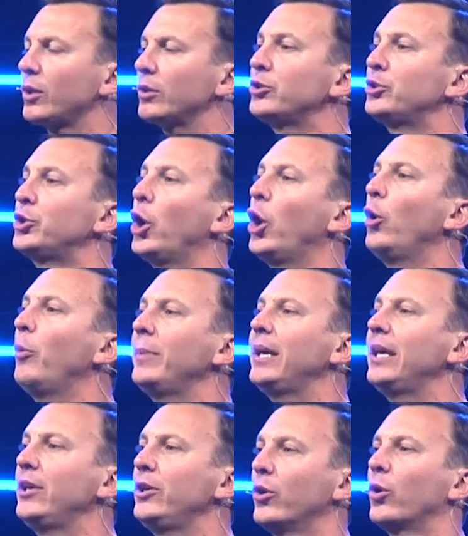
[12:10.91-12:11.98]
show
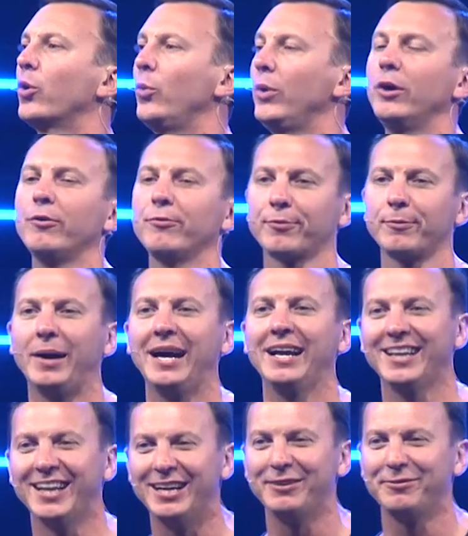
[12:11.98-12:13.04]
me your will for my
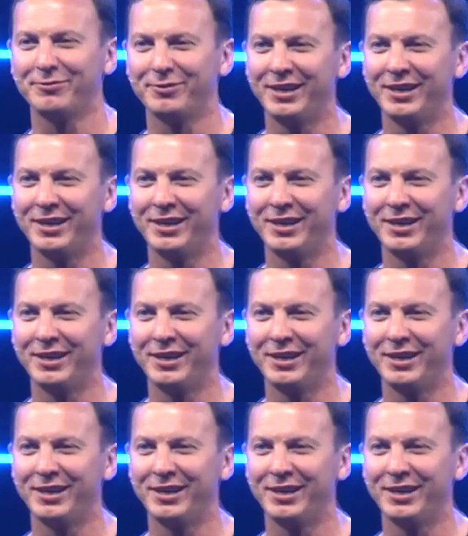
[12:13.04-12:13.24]
life.